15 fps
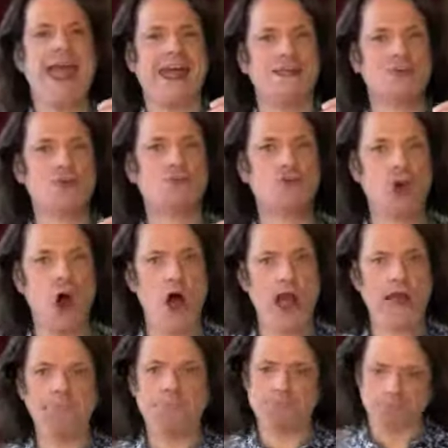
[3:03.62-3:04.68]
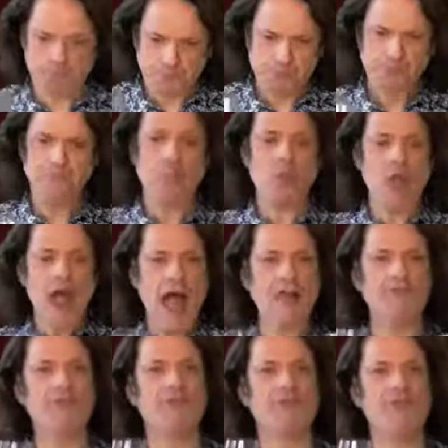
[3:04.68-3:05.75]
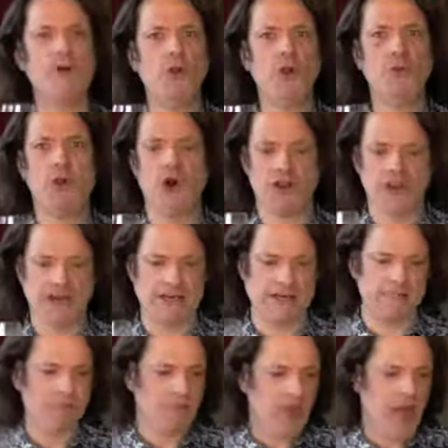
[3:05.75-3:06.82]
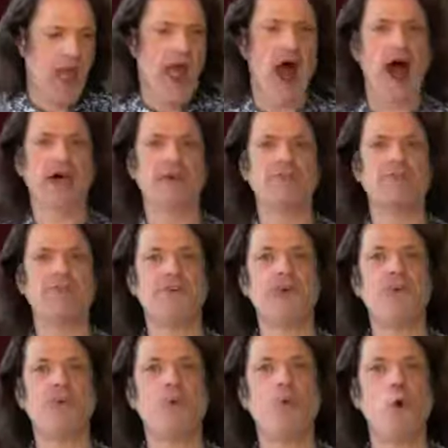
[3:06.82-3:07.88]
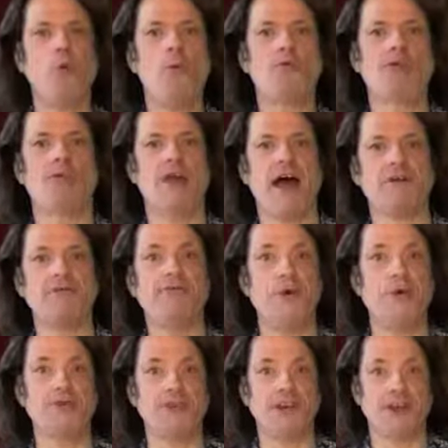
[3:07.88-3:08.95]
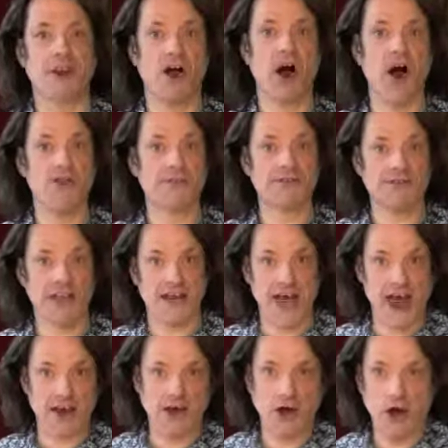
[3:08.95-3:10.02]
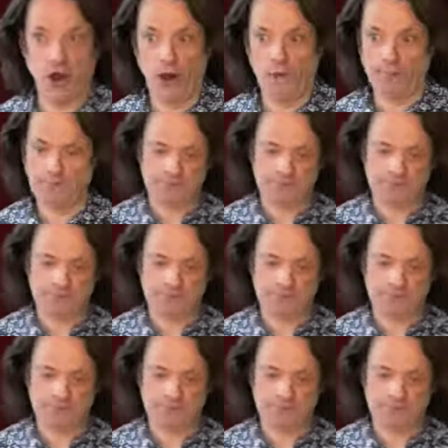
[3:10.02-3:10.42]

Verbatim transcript: It's dry and full-bodied. I can feel the warmth of that 14.5% alcohol.